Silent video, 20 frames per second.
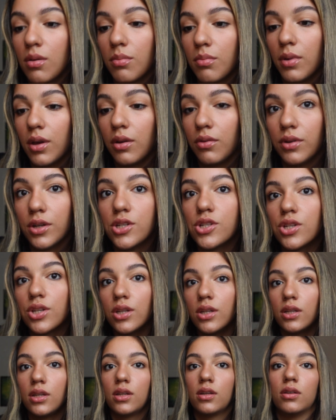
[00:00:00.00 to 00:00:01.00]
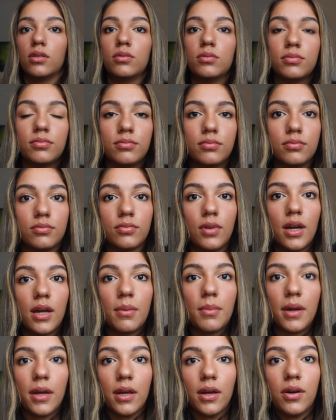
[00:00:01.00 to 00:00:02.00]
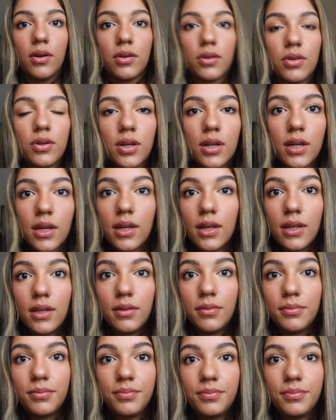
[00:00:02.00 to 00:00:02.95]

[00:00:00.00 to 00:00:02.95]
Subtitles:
my region. Oh, why am I all crooked?